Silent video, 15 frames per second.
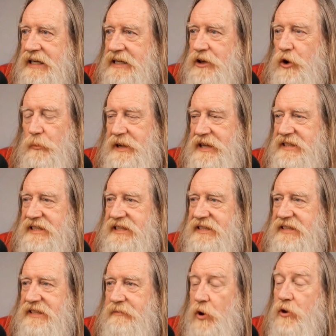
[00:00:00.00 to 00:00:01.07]
Not because
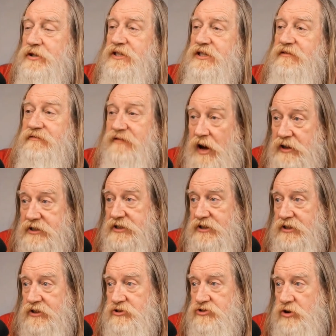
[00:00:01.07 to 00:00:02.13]
it's the most
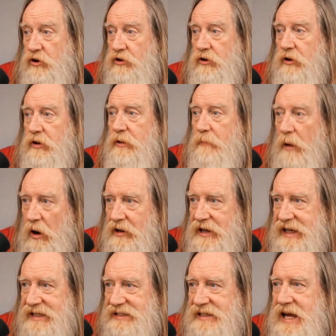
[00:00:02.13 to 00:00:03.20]
advanced controller on the
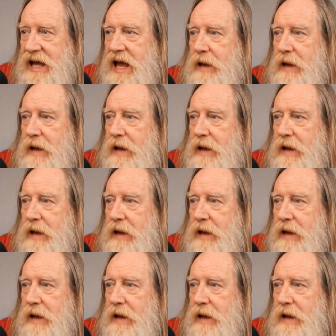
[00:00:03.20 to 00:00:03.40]
market,